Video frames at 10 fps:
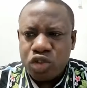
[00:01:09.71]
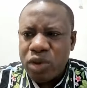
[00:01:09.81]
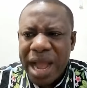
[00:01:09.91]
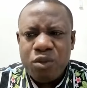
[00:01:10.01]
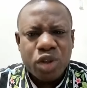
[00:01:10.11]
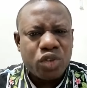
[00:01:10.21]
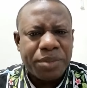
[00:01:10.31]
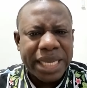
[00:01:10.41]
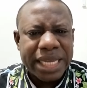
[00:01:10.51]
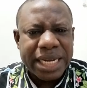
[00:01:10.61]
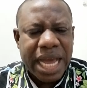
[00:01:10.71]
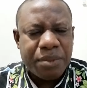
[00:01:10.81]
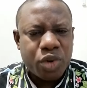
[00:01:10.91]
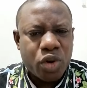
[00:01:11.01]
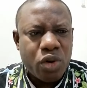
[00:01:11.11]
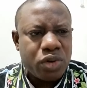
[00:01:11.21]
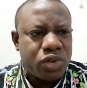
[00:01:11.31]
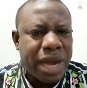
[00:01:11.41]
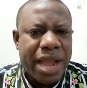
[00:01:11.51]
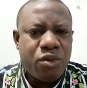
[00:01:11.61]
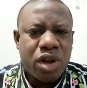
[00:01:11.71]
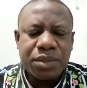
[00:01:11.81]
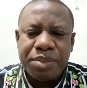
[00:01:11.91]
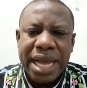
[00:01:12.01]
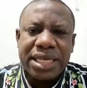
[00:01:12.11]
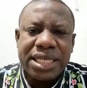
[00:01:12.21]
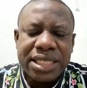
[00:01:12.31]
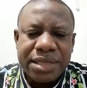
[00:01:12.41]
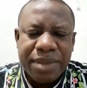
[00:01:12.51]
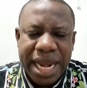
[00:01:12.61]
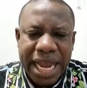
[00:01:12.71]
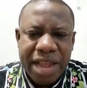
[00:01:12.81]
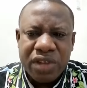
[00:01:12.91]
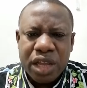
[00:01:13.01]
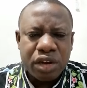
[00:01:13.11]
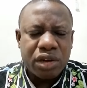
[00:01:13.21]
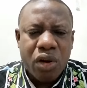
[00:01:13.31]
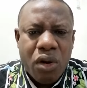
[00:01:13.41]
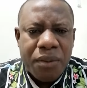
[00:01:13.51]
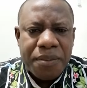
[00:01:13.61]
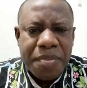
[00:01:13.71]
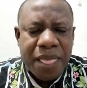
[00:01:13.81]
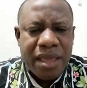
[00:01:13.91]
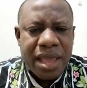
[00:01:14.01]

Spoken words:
Do I want to be kidnapped? No. Do I want bandits in my life? No.